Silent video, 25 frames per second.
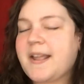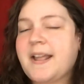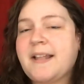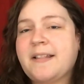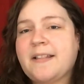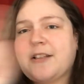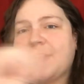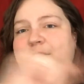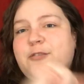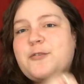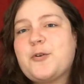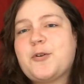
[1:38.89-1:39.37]

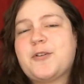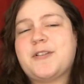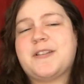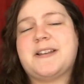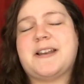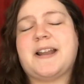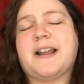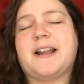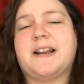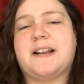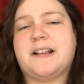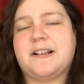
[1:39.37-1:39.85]
Unless, of course,
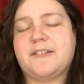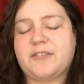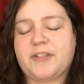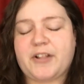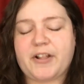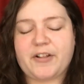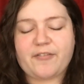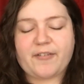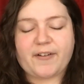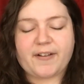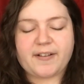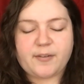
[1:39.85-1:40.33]
it
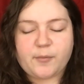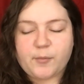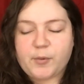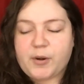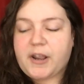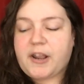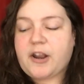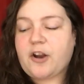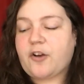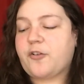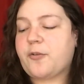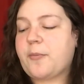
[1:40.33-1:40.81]
negatively affects
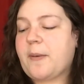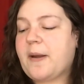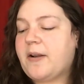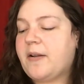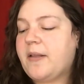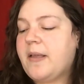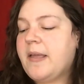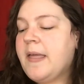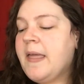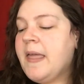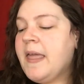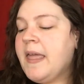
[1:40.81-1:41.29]
someone he cares about.
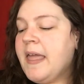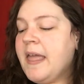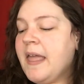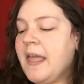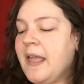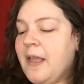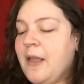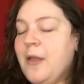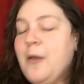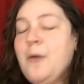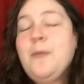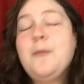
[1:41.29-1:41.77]

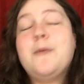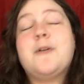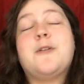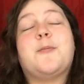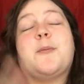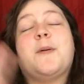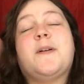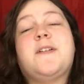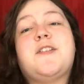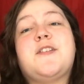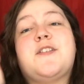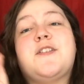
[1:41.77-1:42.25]

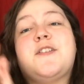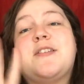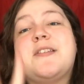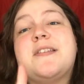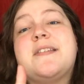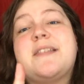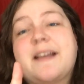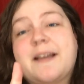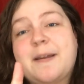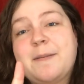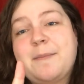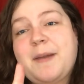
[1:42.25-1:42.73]
Which brings us to
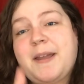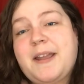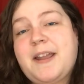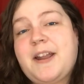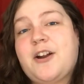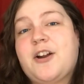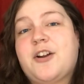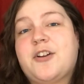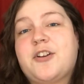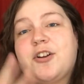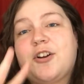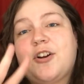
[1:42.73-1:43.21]
the second main
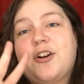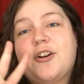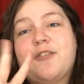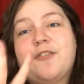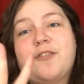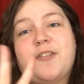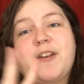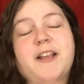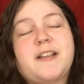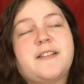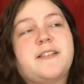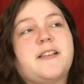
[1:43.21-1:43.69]
character,
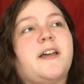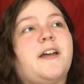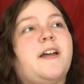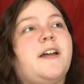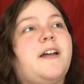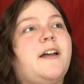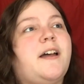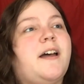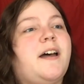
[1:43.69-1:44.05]
Vanessa.